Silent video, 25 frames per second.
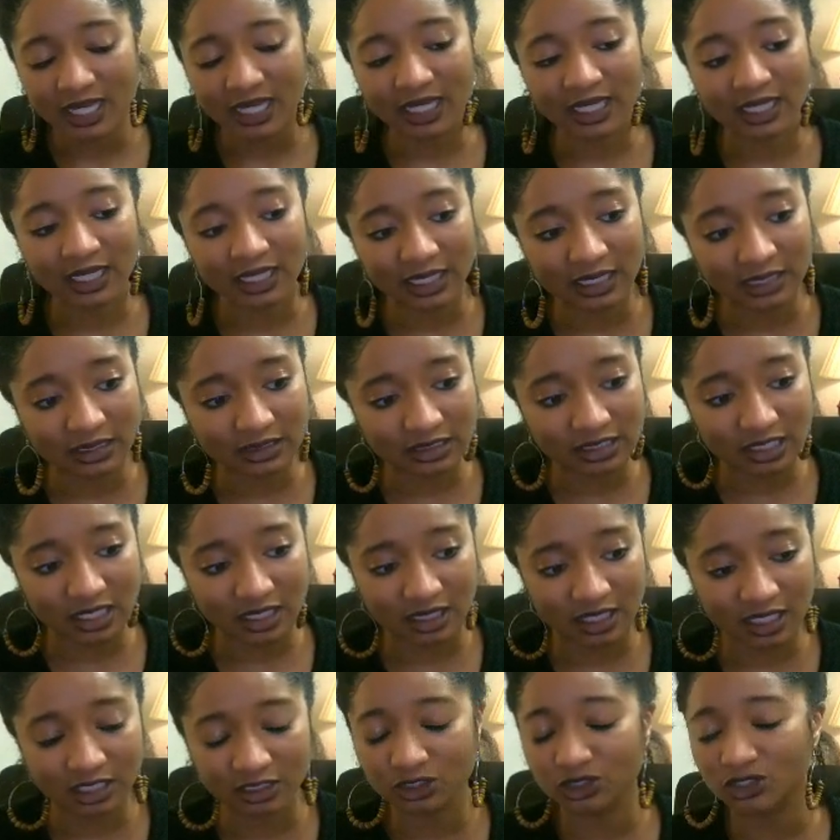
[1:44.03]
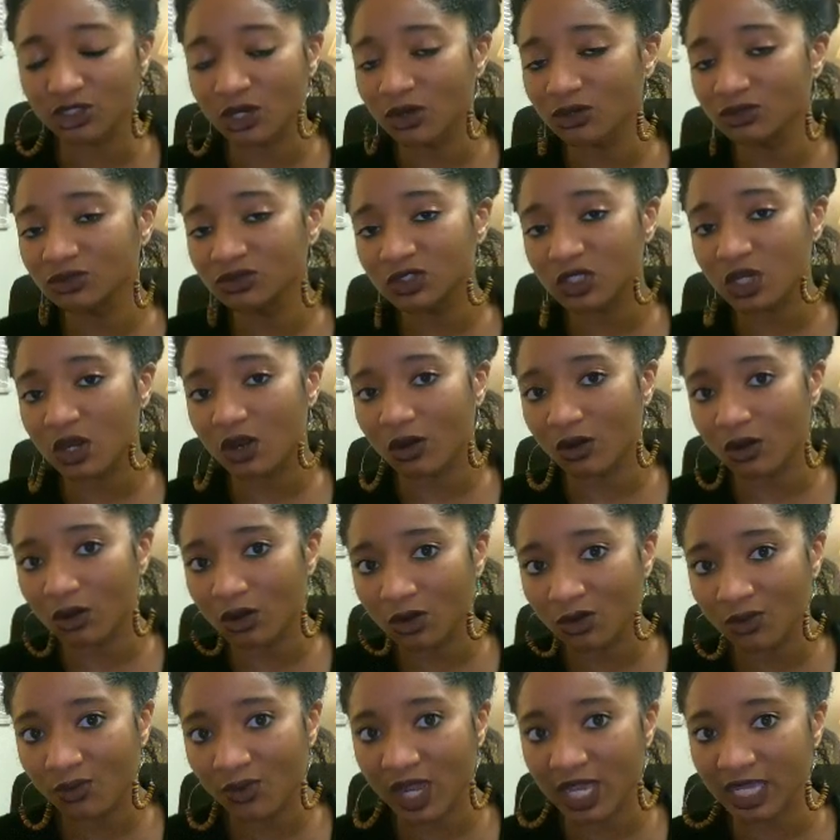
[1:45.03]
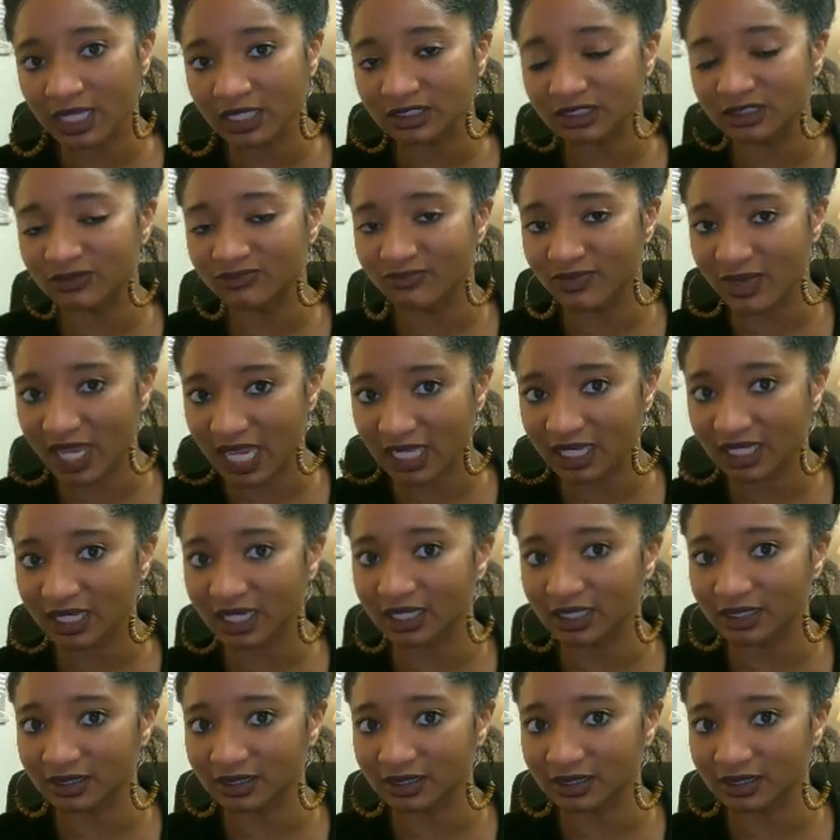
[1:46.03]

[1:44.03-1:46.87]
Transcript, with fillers: and they don't always make